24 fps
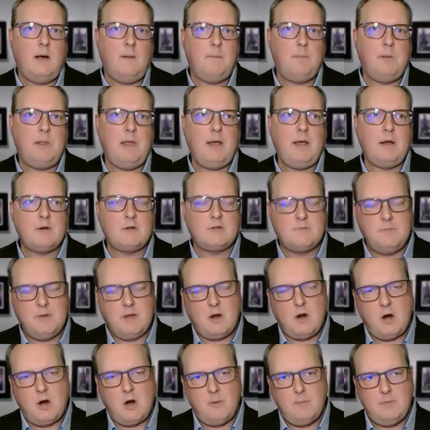players from the
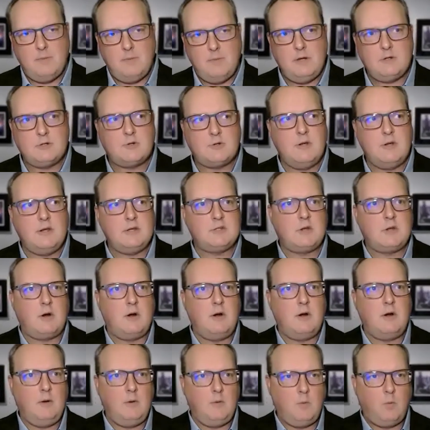garment industry
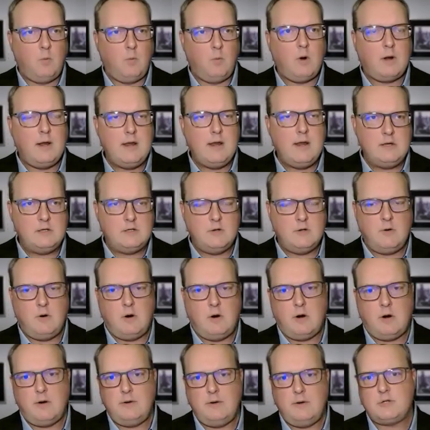starting to work into
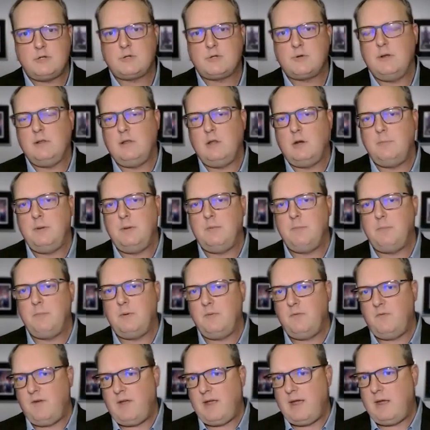our industry a little bit,
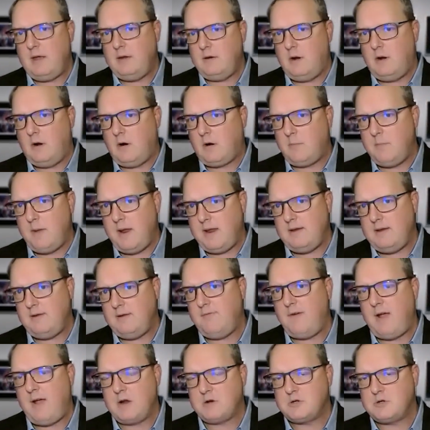but we had our
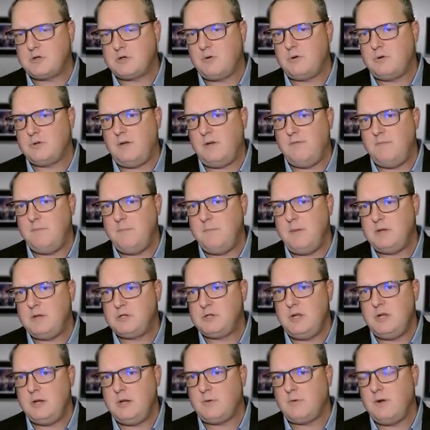manufacturers of
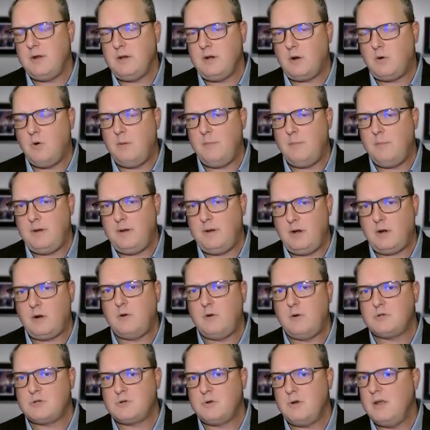machinery and equipment in our
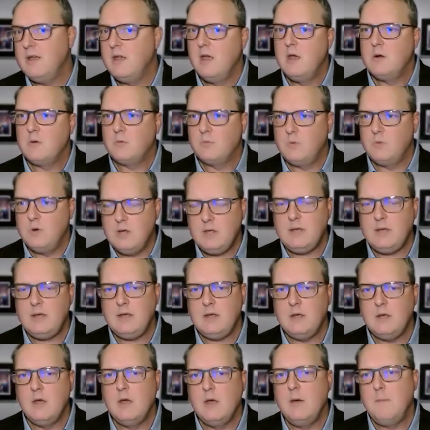industry
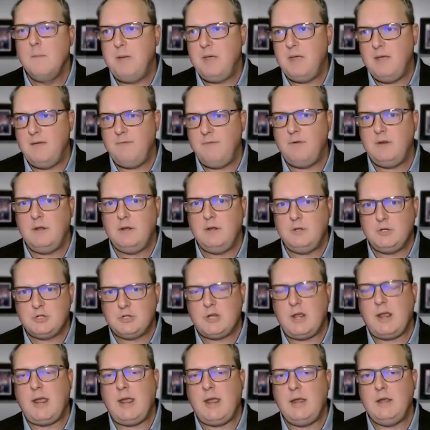really pivot and
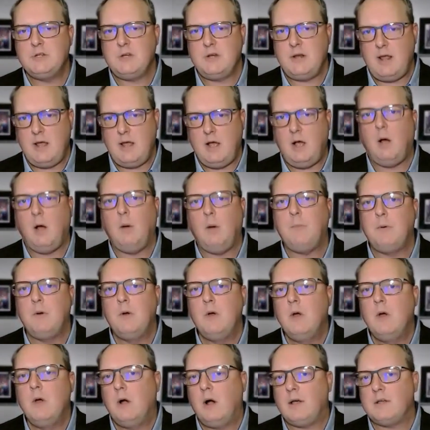change and help
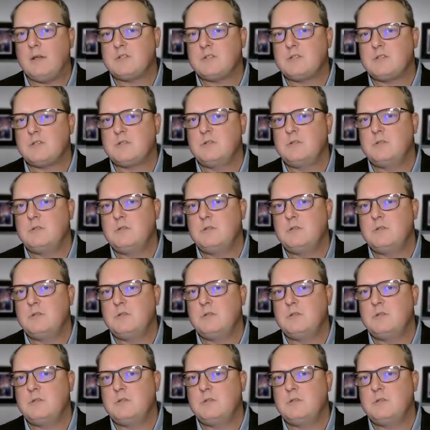us